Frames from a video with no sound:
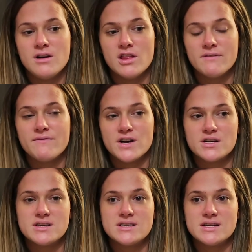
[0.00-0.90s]
all the
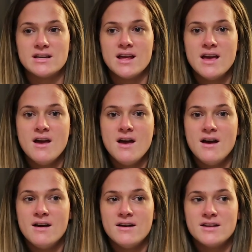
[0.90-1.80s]
first and
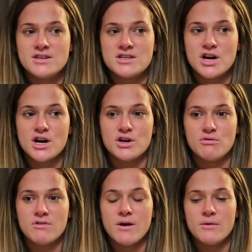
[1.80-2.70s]
just her
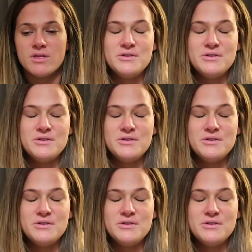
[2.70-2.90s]
growth.